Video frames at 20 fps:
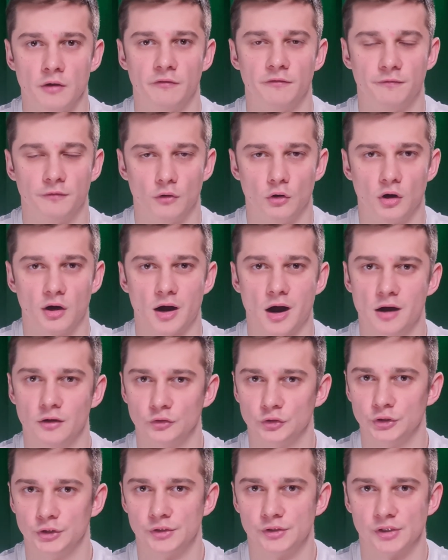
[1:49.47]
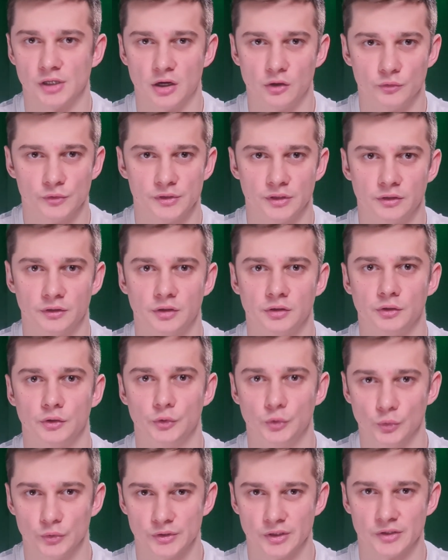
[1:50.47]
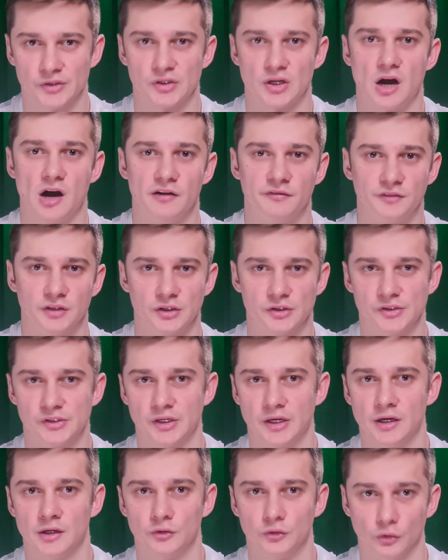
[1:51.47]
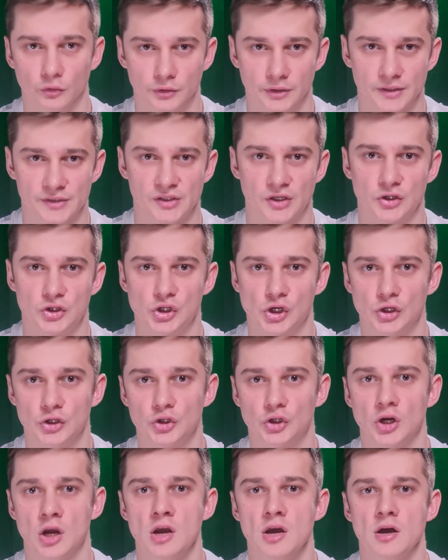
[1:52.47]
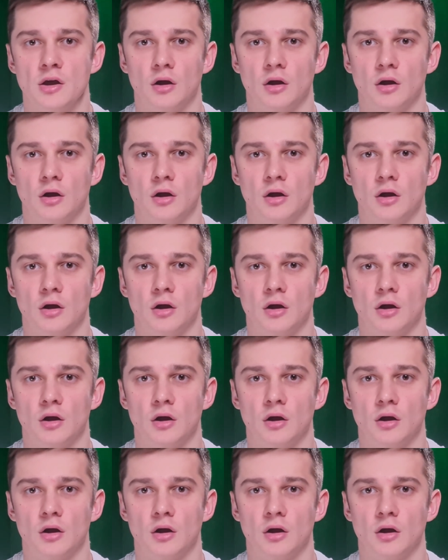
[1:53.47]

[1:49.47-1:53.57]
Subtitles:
400,000 users after the Thodex exchange